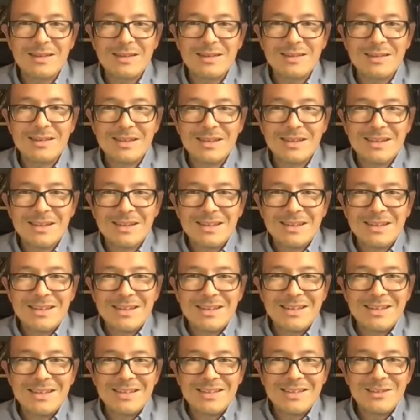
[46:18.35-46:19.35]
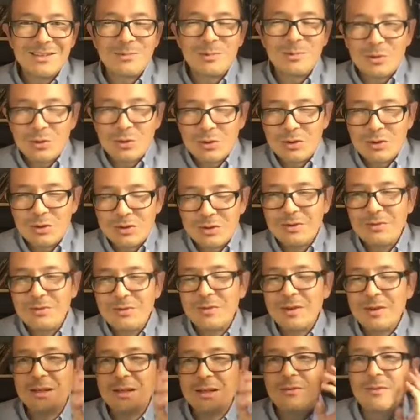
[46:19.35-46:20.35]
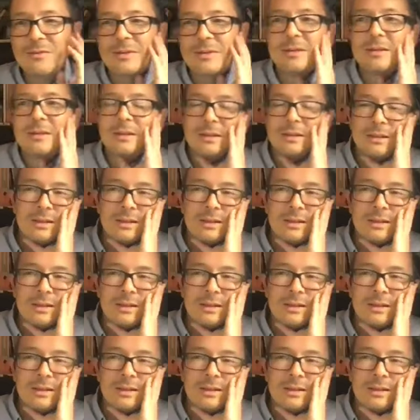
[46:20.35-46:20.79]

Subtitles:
and to return the favor.